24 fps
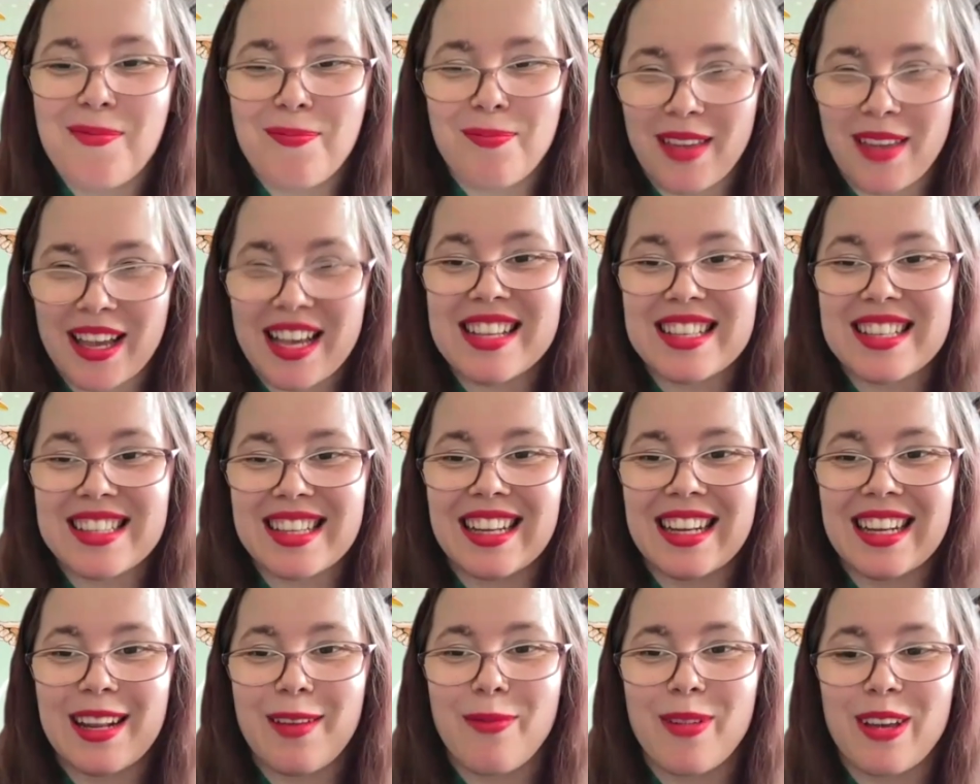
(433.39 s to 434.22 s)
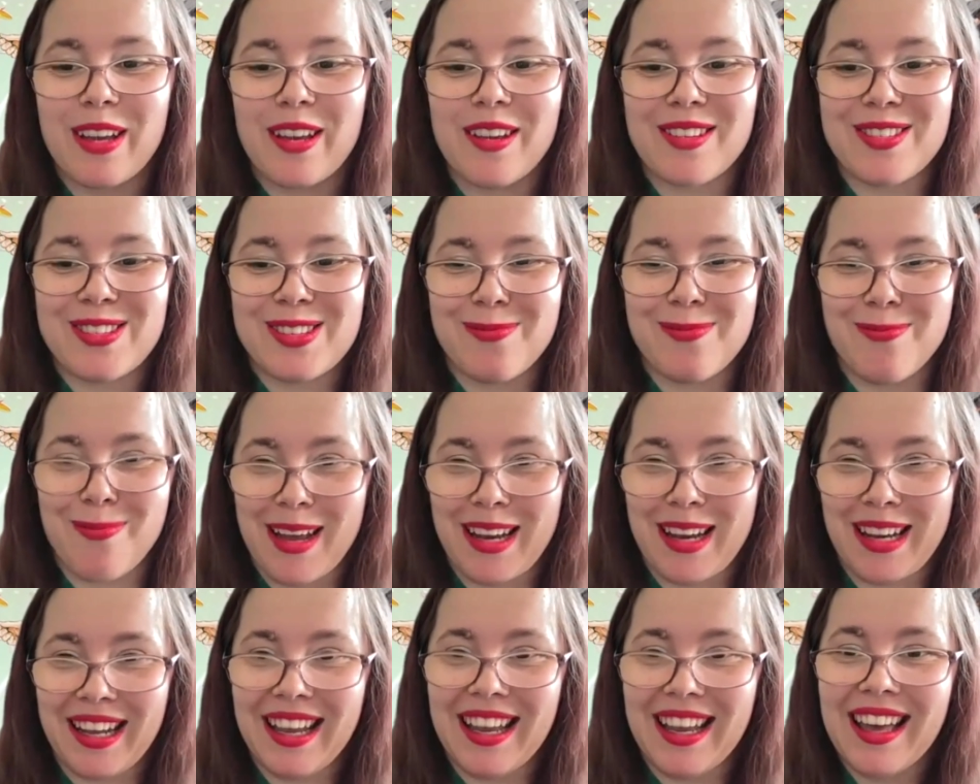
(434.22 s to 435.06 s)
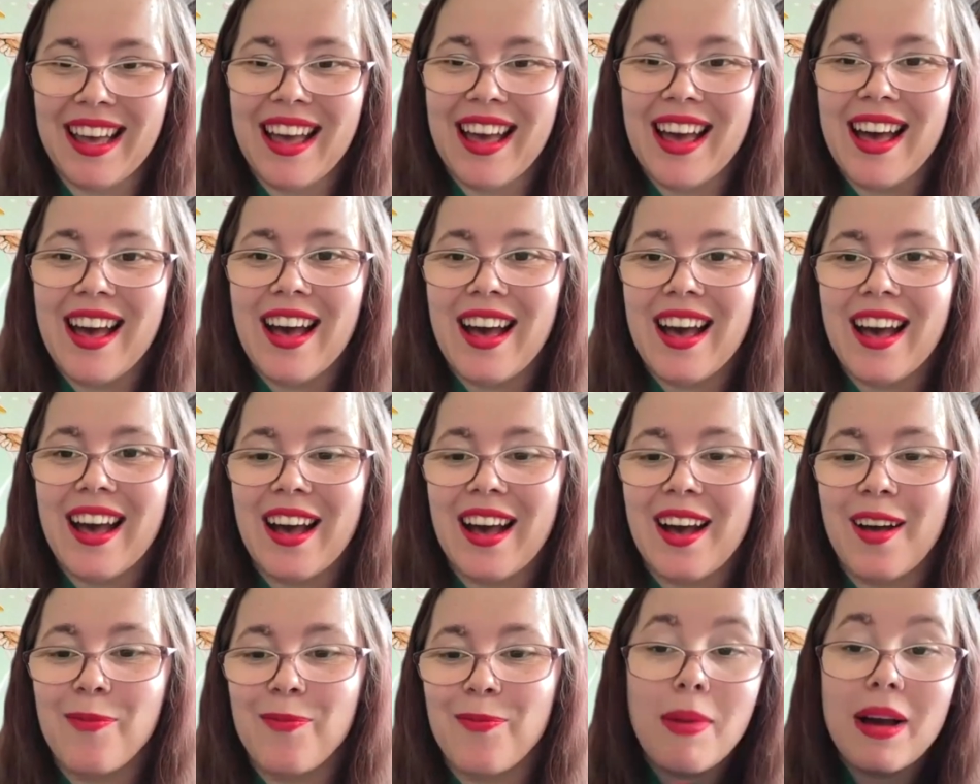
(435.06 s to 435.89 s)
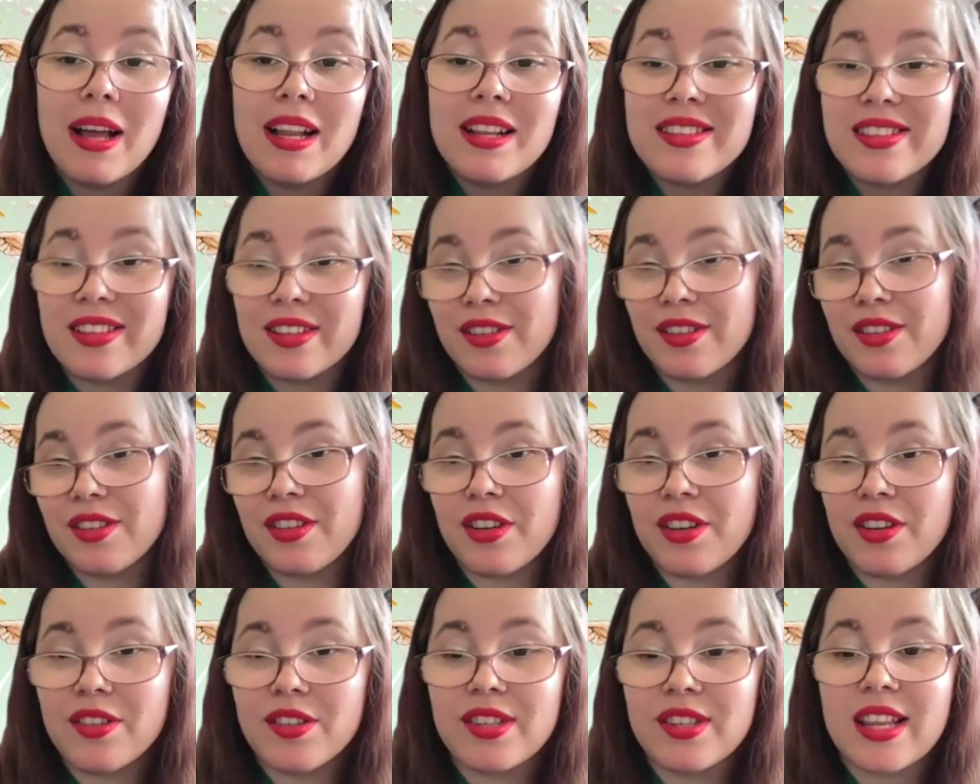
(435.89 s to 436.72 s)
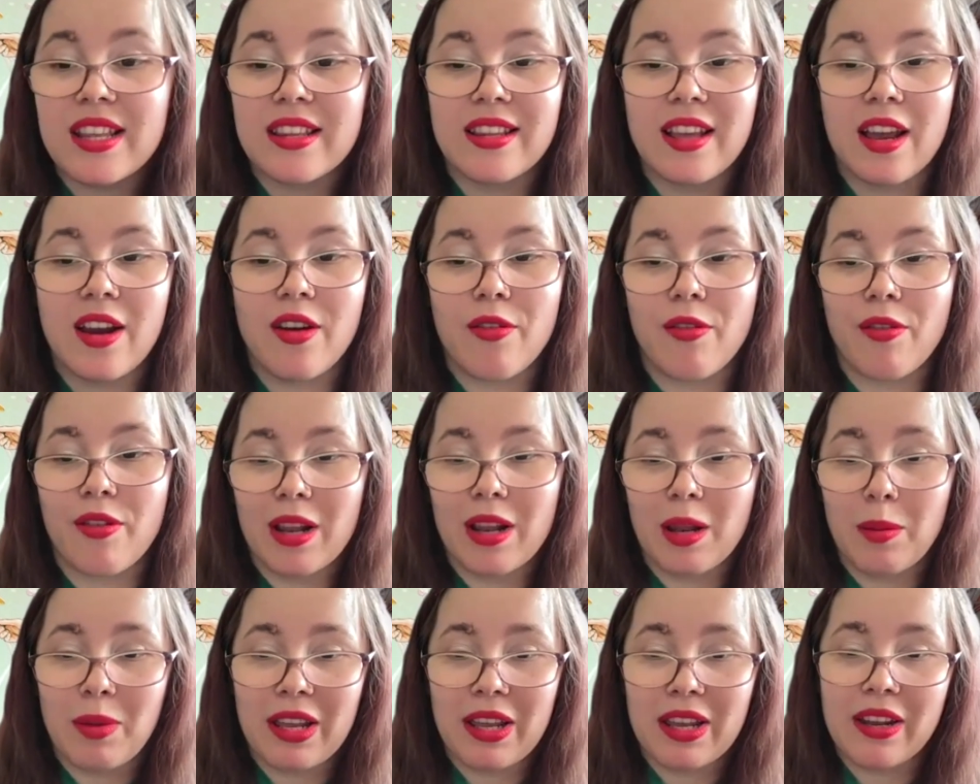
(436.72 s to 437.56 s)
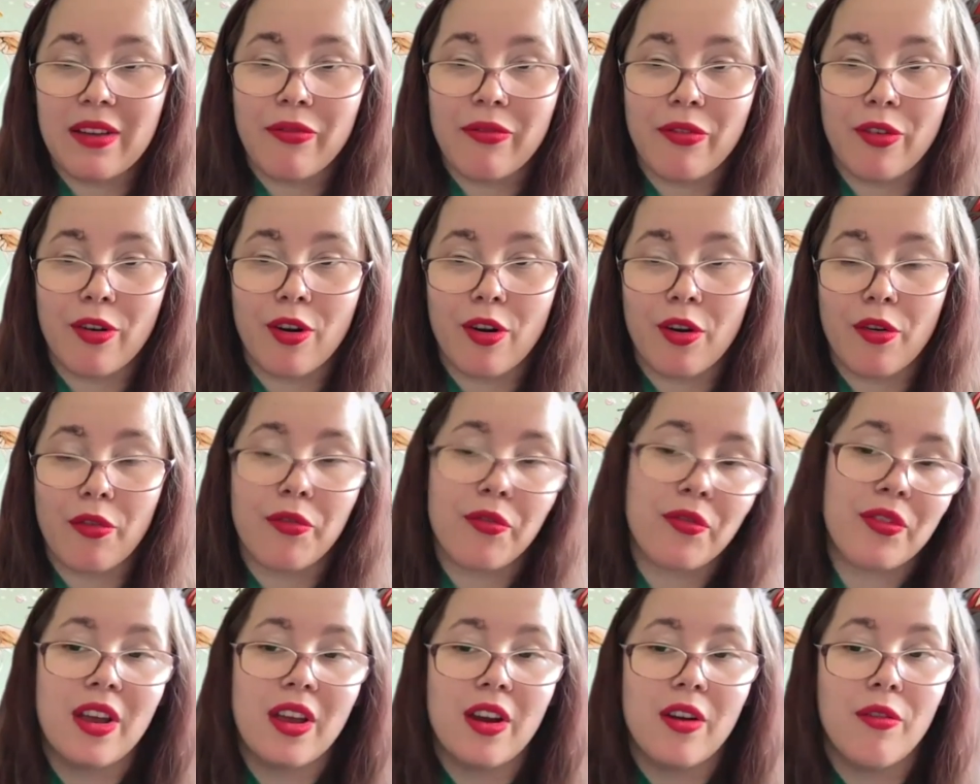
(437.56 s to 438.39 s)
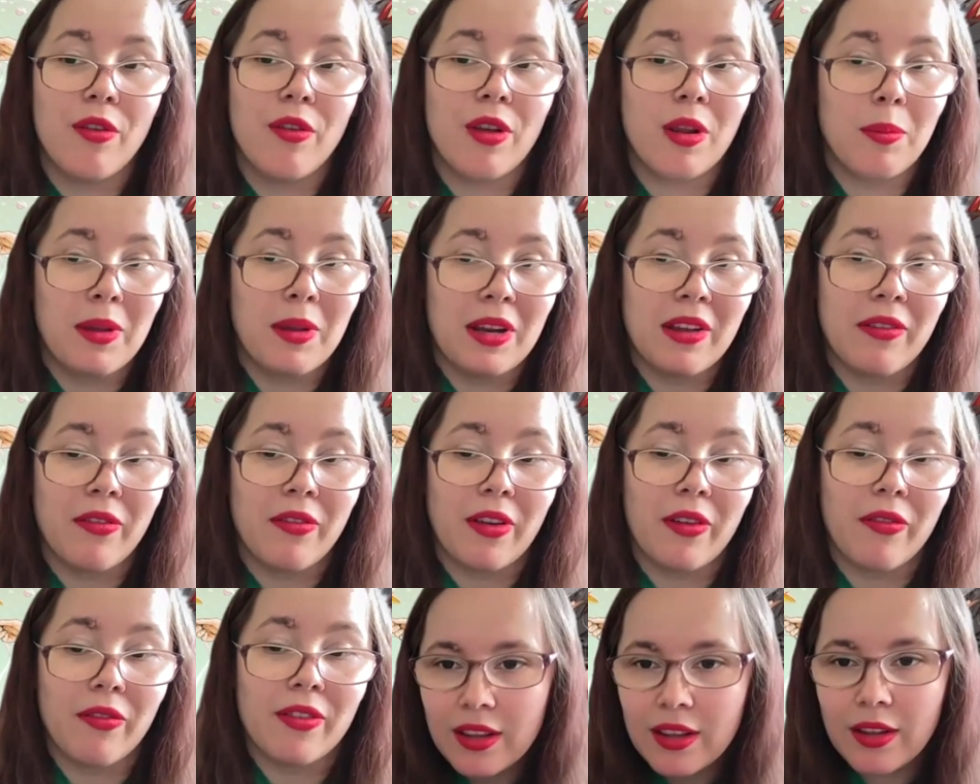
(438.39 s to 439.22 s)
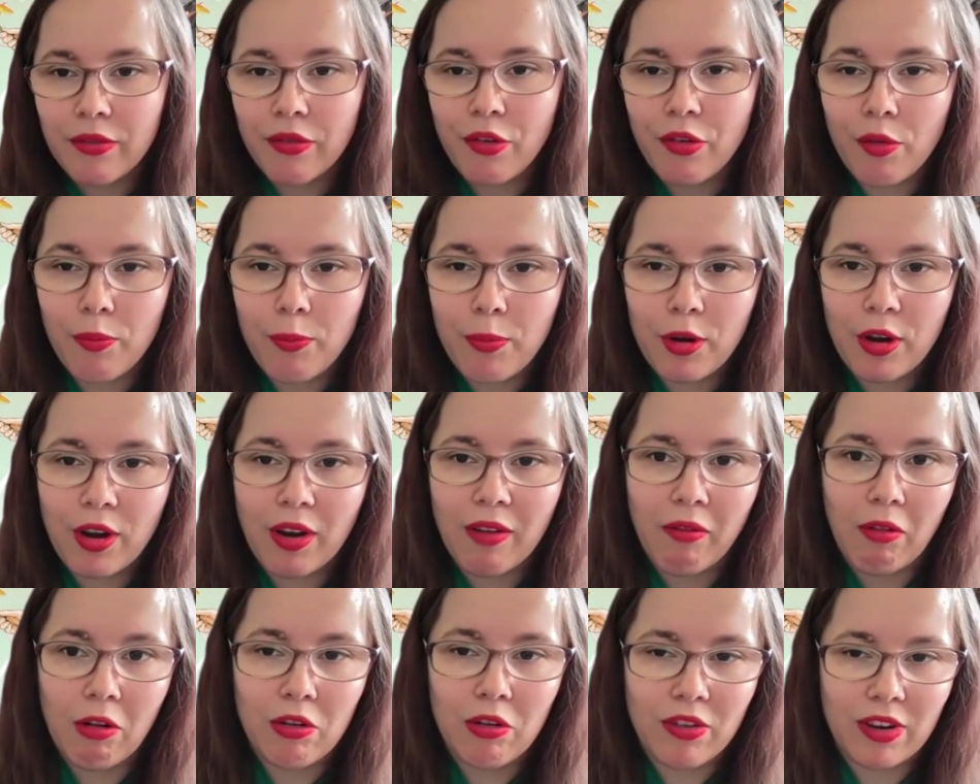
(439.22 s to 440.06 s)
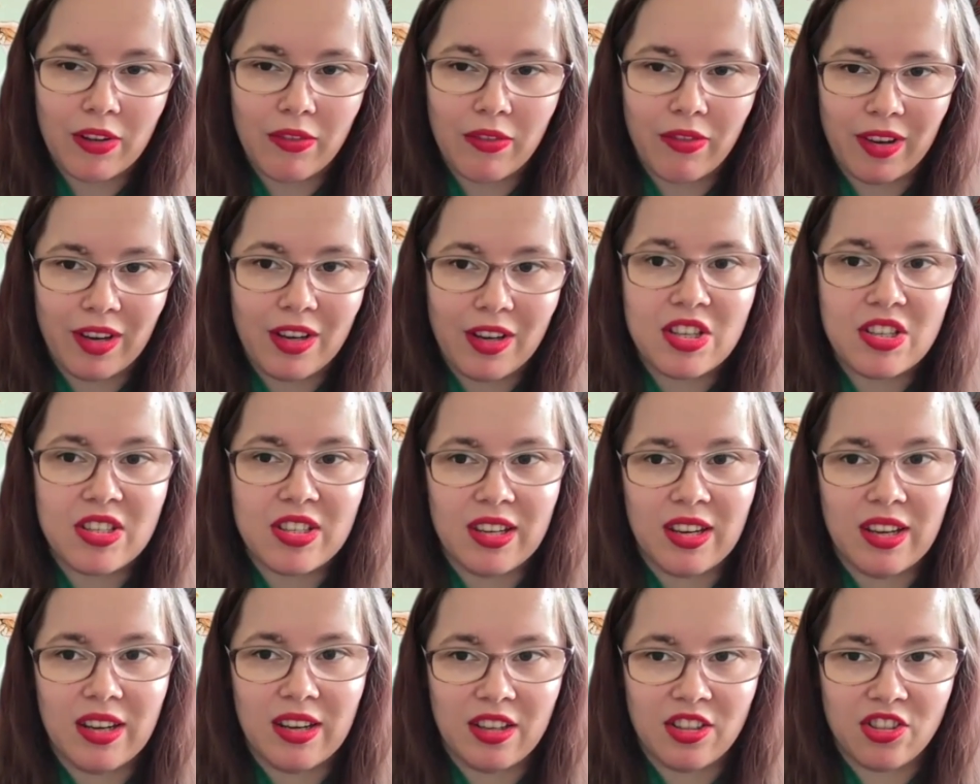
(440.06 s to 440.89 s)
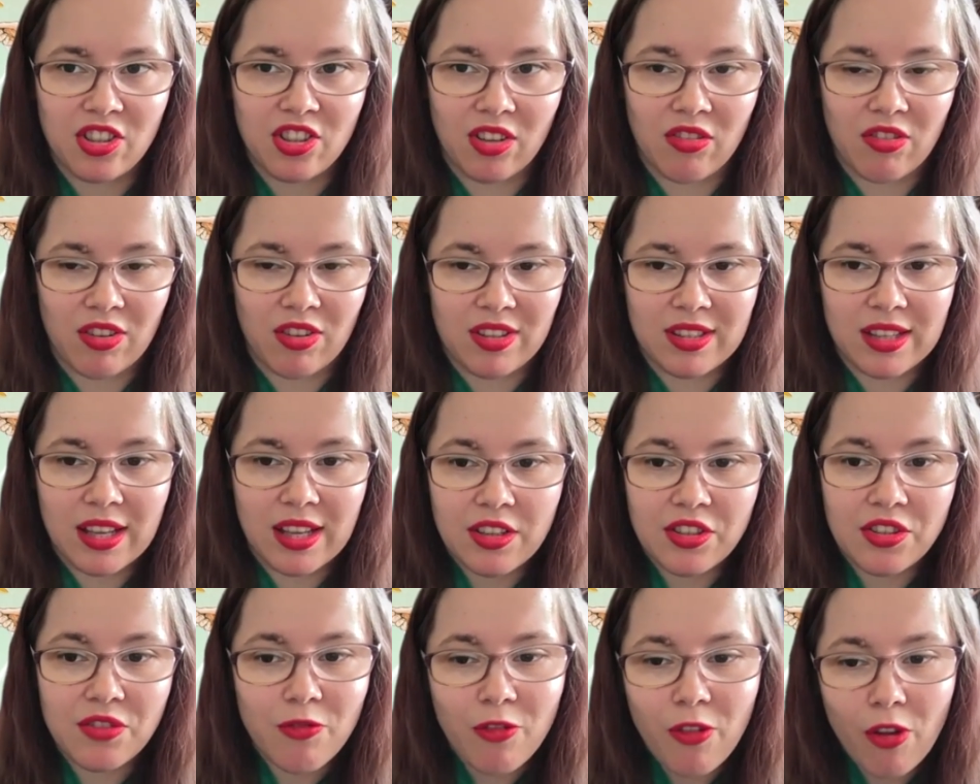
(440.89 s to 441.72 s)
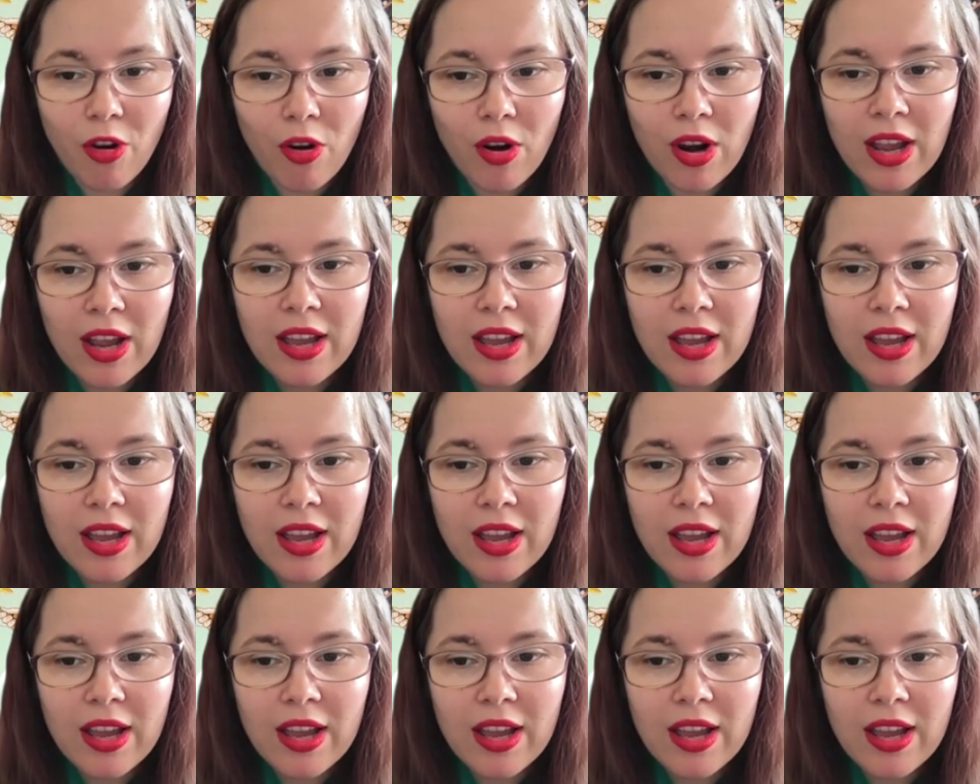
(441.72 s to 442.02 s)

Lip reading: Basically because money. But good news, there will be the fourth, there will be the fifth. The fourth book I've already finished the initial translation for.